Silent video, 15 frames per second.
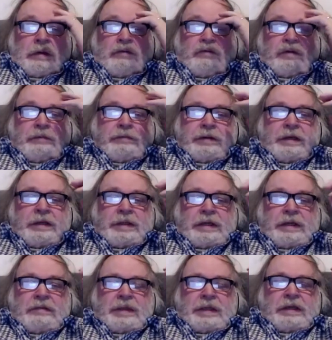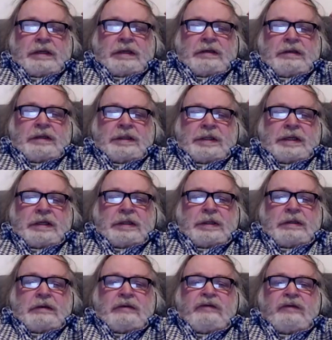in repeating. I'm taking this
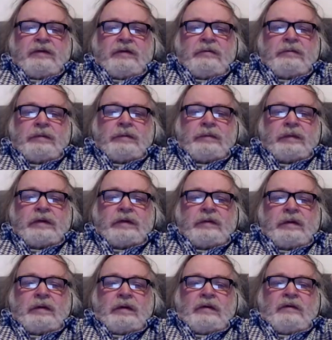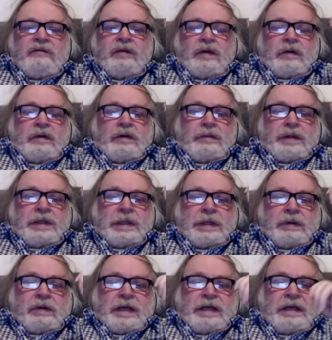actually from volume
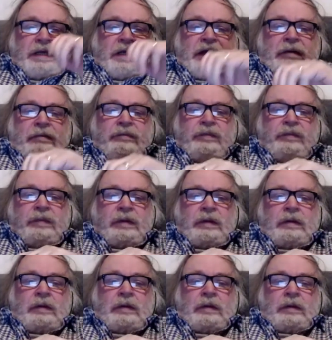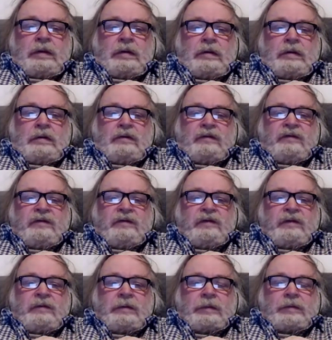3 of
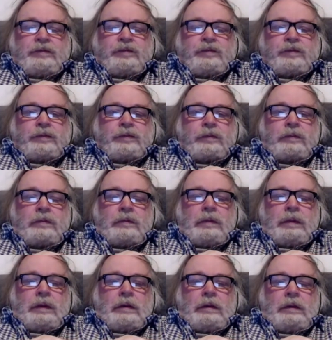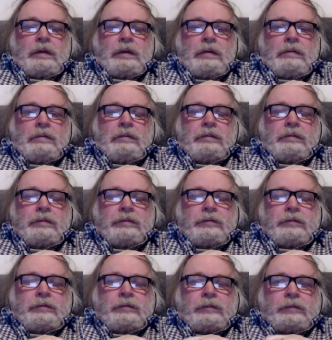The
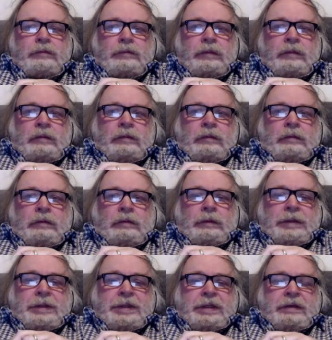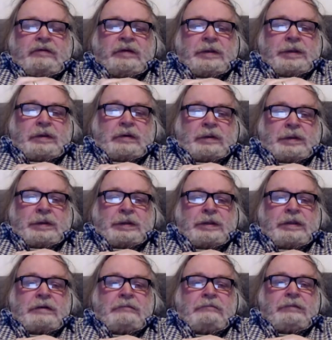Secret
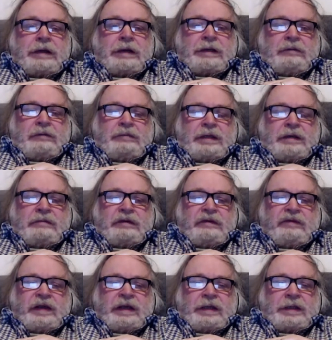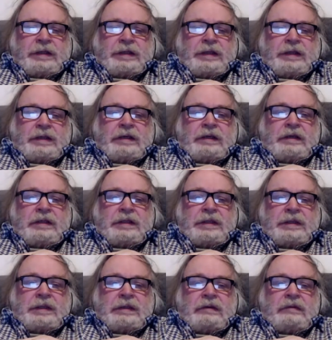Doctrine, compiled by Blavatsky.
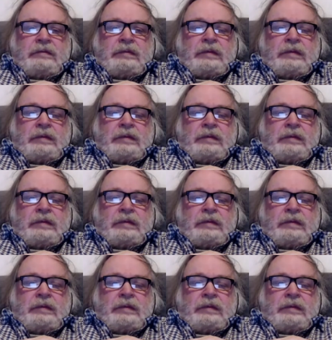It's